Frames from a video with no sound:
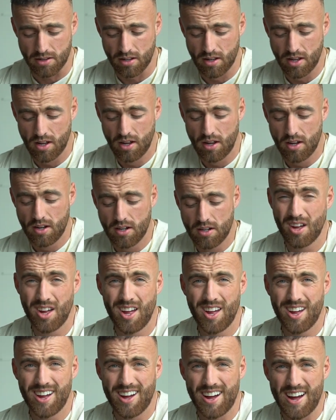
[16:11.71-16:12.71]

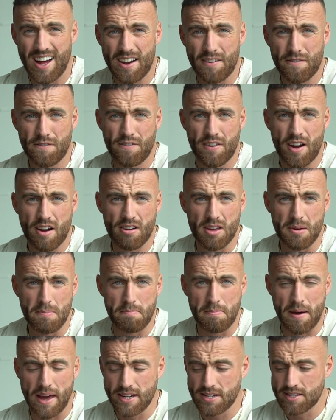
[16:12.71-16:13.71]
At a
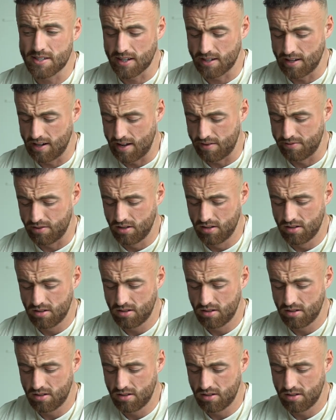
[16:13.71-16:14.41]
very basic level,